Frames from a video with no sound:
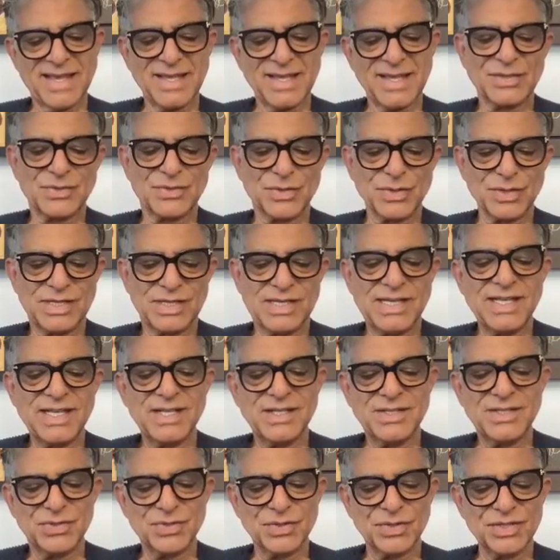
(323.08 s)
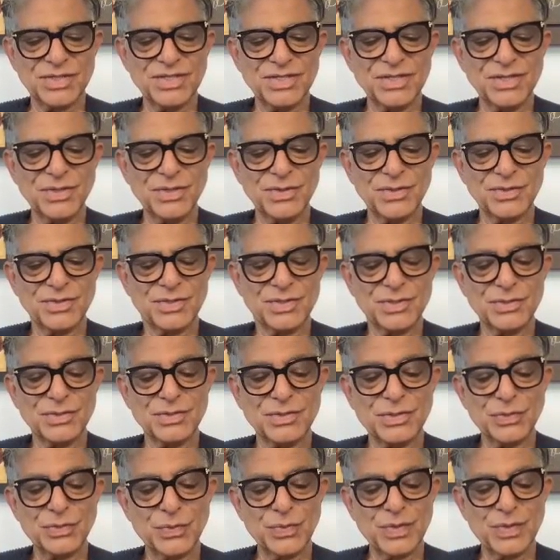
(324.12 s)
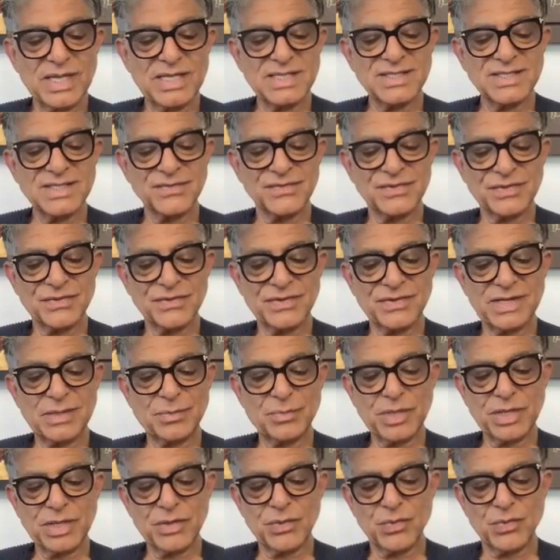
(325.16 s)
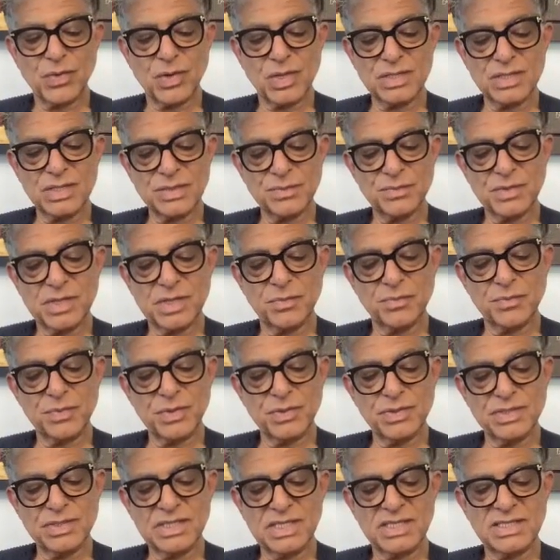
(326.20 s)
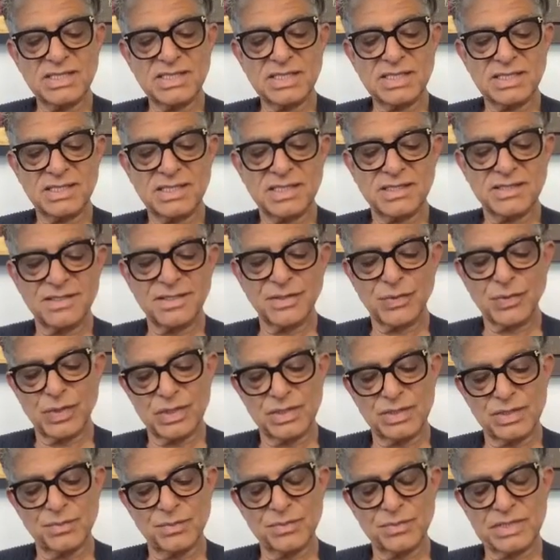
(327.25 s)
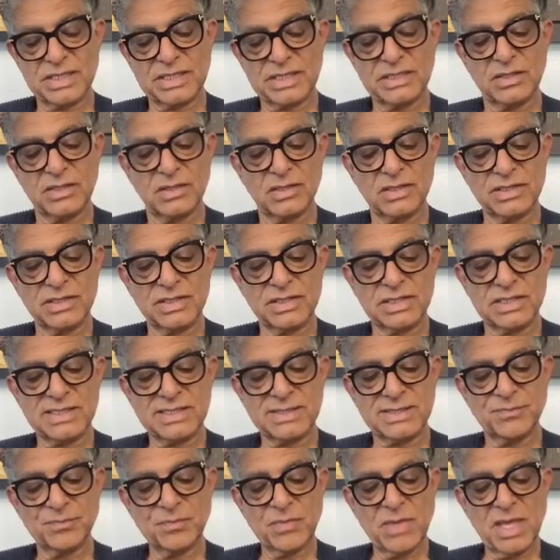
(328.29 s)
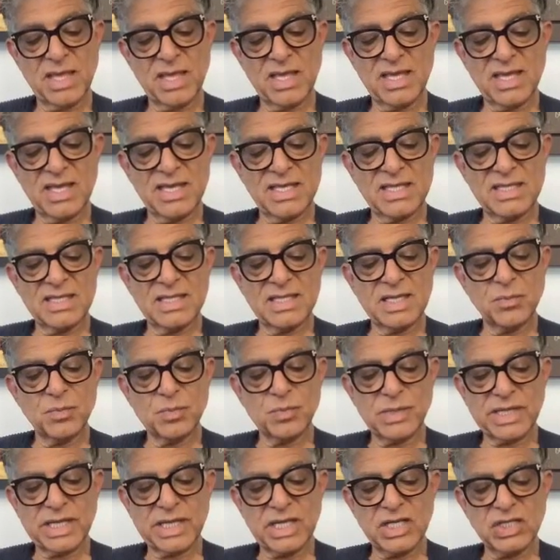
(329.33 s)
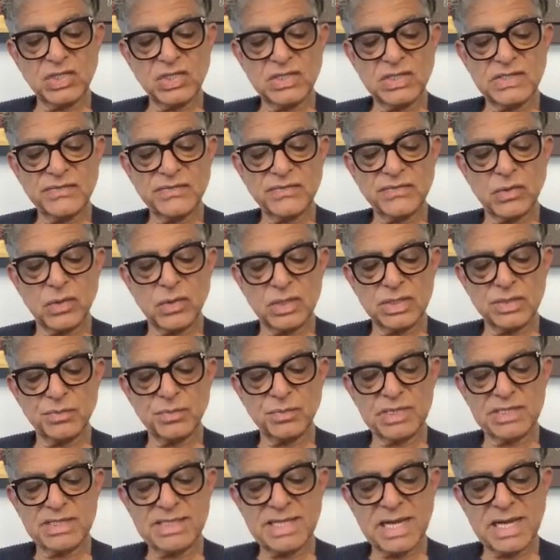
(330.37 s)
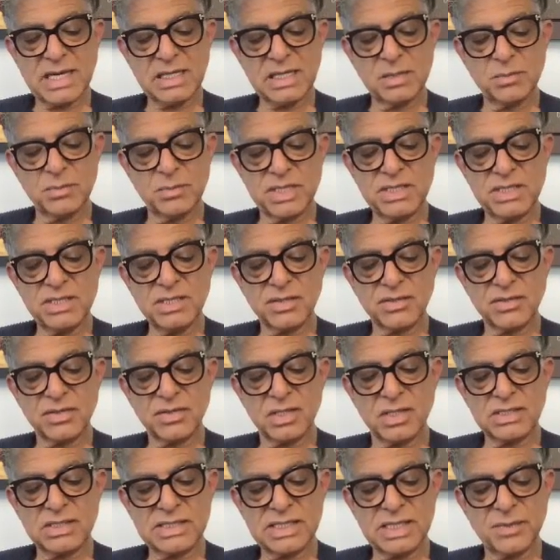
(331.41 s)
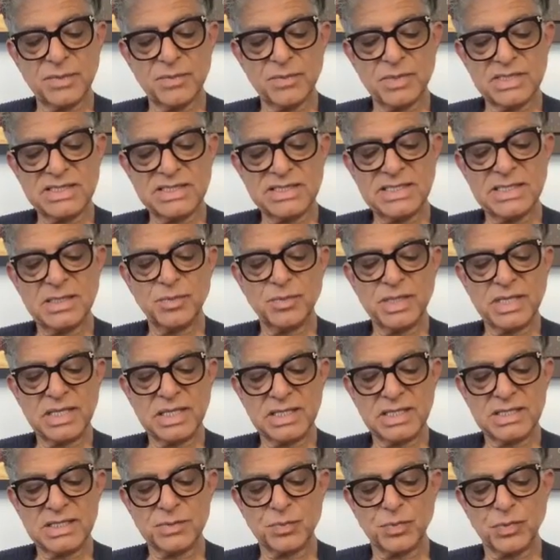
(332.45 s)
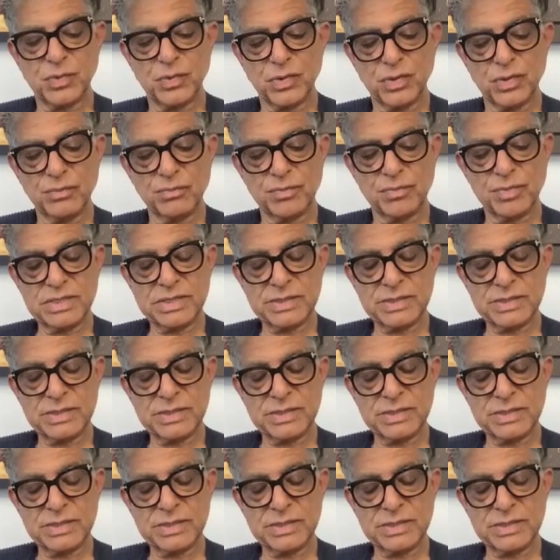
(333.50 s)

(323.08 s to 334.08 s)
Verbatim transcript: It could lead to new ways of developing quantum computers and other quantum technologies. The implications of quantum entanglement across time are still being explored,